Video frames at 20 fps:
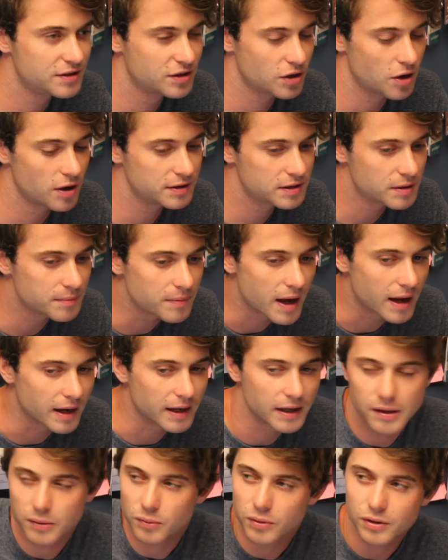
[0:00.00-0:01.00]
So it
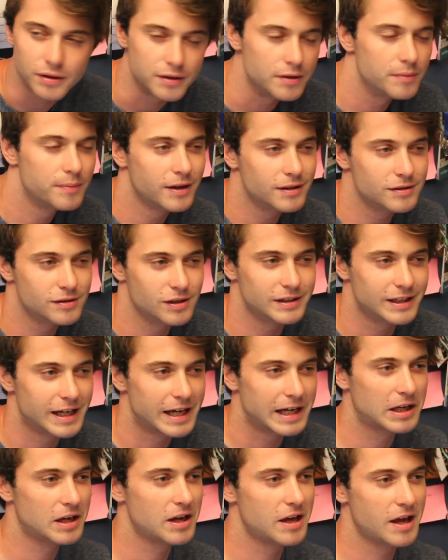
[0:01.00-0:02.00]
really depends on
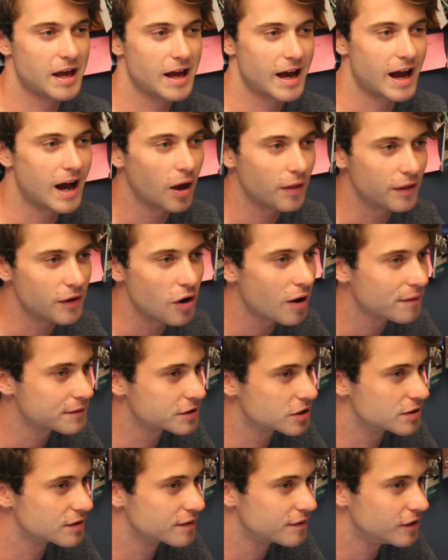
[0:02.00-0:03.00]
like how the
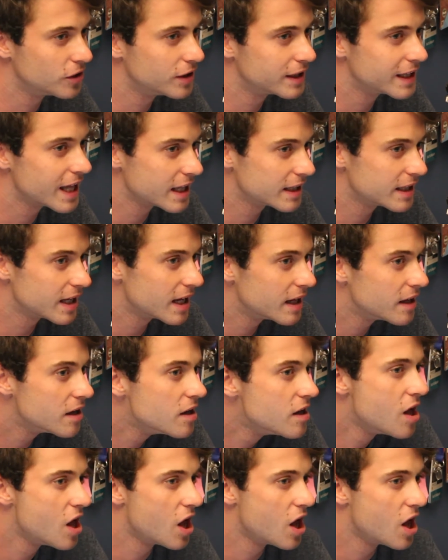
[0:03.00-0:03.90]
officer's feeling that day.